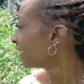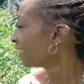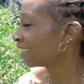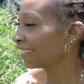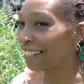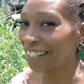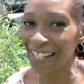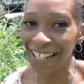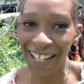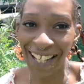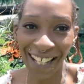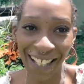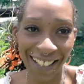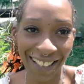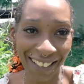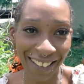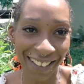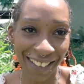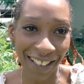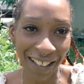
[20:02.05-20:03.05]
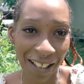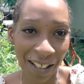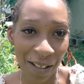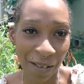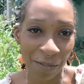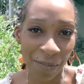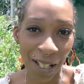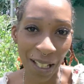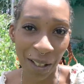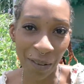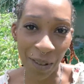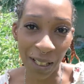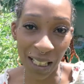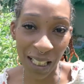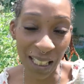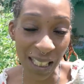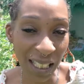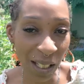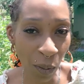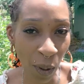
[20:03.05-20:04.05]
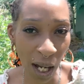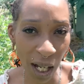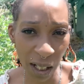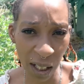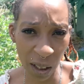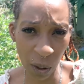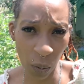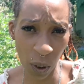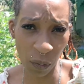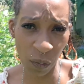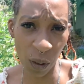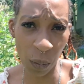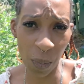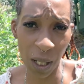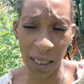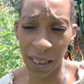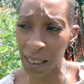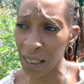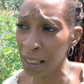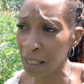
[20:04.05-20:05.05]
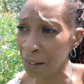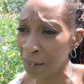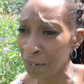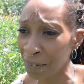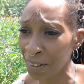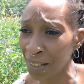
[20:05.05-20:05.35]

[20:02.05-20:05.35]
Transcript: Yeah. But anyway, you see why I couldn't wait for the man to leave?